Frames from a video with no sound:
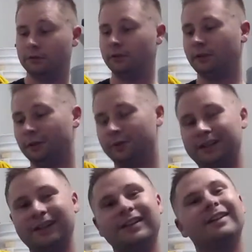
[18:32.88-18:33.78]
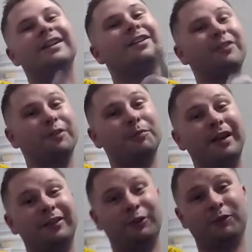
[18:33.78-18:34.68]
You know why? So your
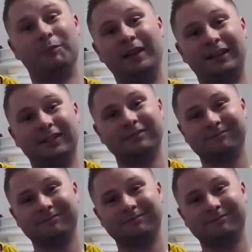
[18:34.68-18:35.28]
paint looks mint.